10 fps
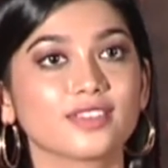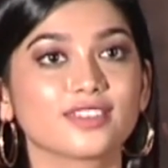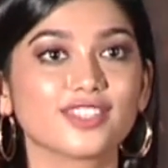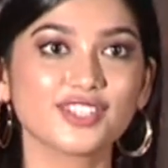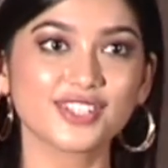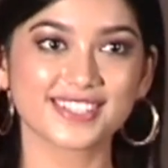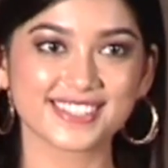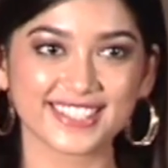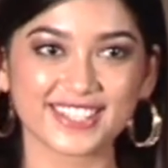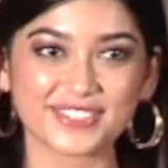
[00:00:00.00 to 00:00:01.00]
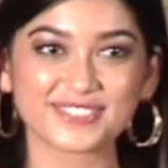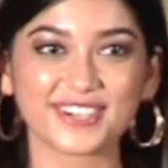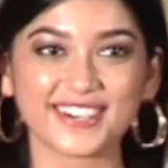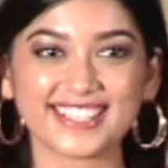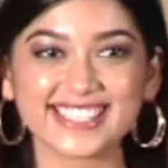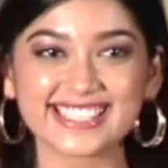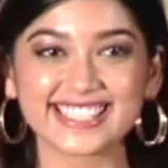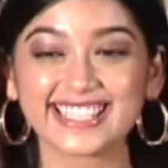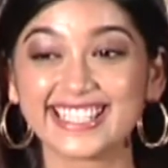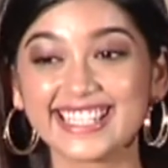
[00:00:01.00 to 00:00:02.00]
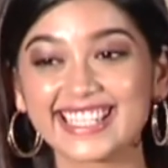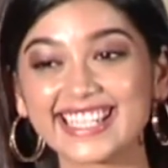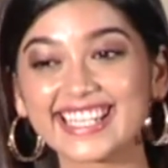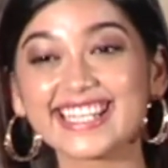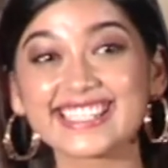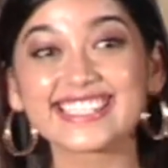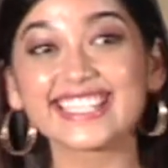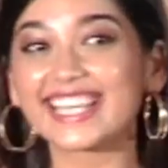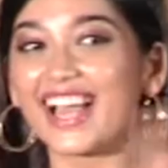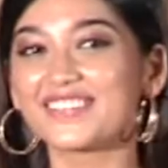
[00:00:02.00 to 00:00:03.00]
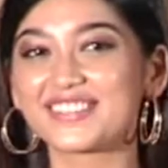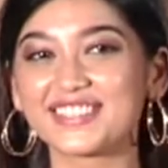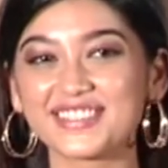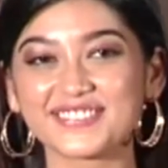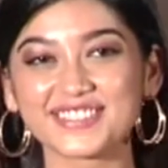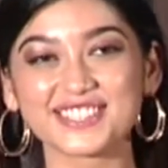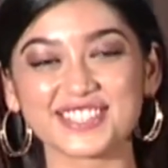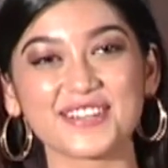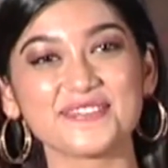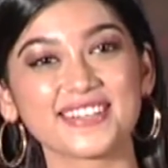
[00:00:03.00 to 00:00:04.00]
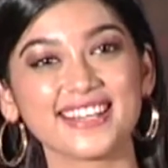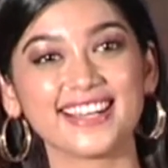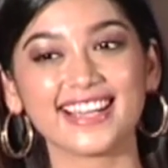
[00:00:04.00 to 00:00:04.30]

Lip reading: Krishna sir, of course. He is the captain of the ship,